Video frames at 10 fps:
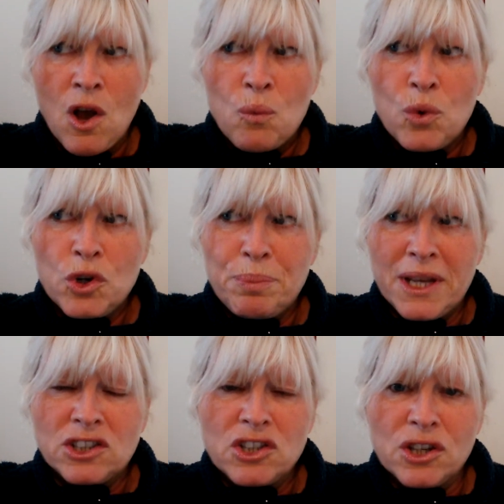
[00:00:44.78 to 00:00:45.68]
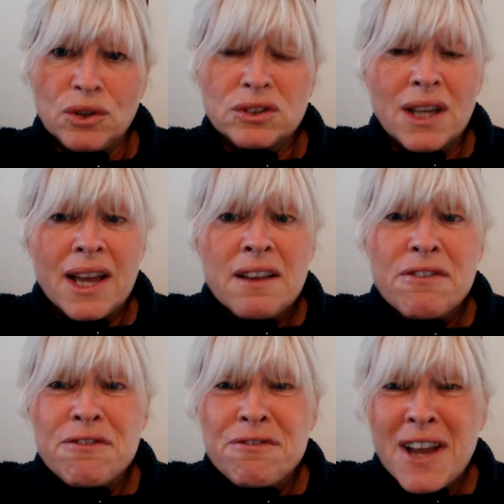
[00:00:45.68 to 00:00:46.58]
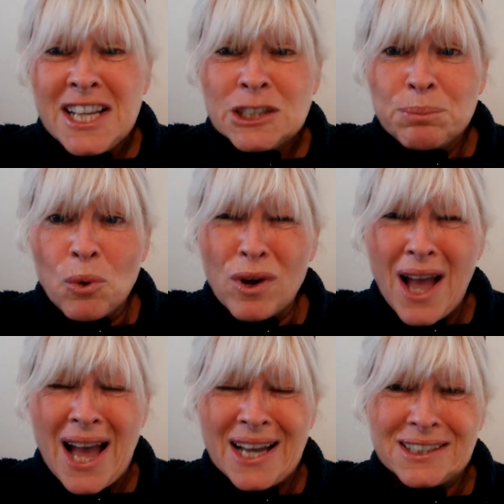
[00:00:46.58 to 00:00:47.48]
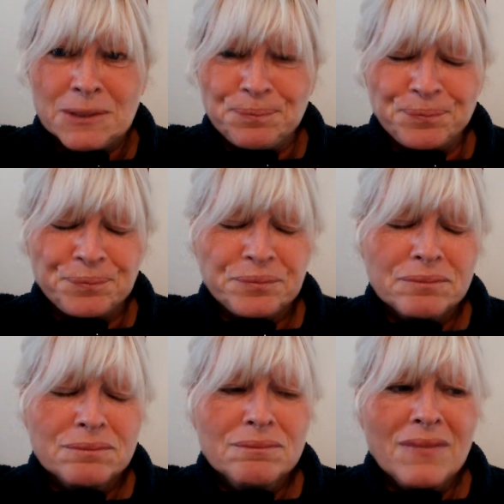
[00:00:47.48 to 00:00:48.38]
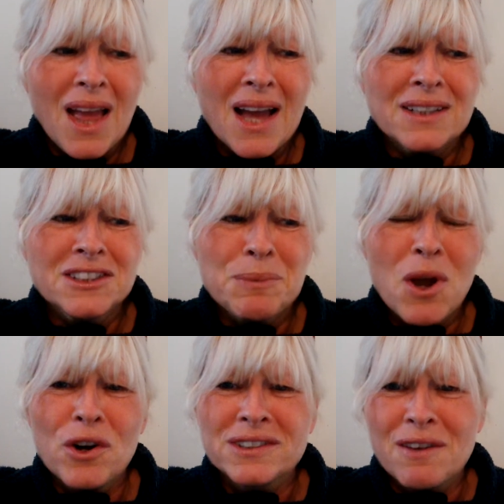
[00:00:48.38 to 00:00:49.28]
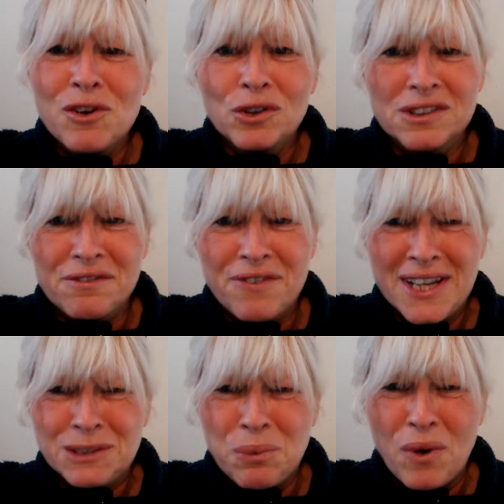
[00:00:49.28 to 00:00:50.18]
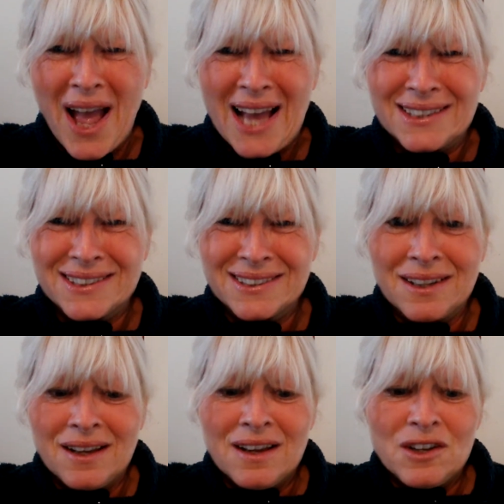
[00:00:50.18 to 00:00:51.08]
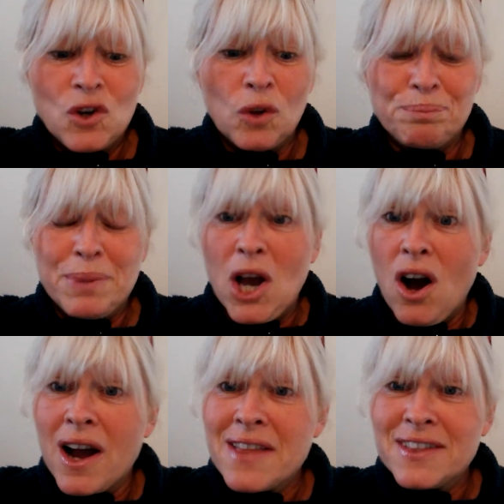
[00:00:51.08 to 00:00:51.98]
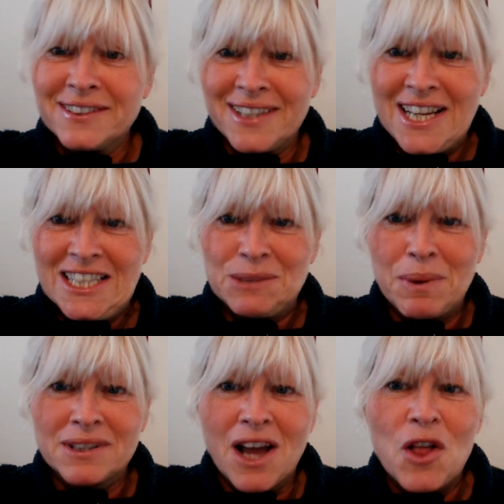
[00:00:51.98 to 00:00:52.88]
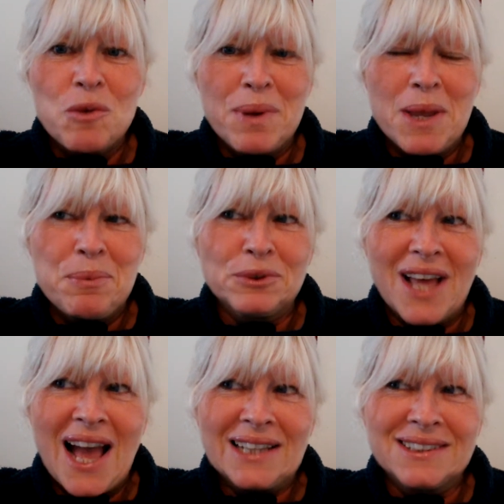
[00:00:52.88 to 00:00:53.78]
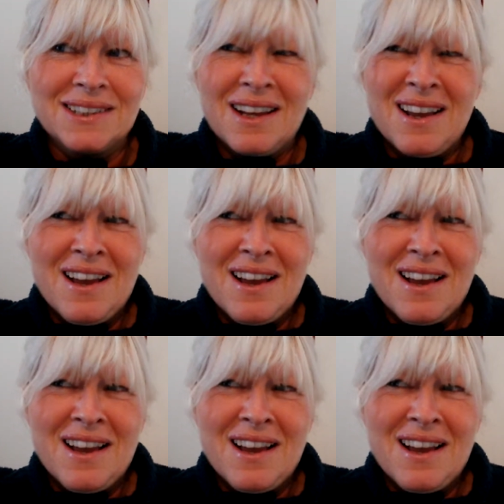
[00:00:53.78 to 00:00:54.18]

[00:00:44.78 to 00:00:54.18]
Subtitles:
would be to use a Facebook ad. And to be honest, I've looked at Facebook ads, not behind the scenes, but at other people's ads, and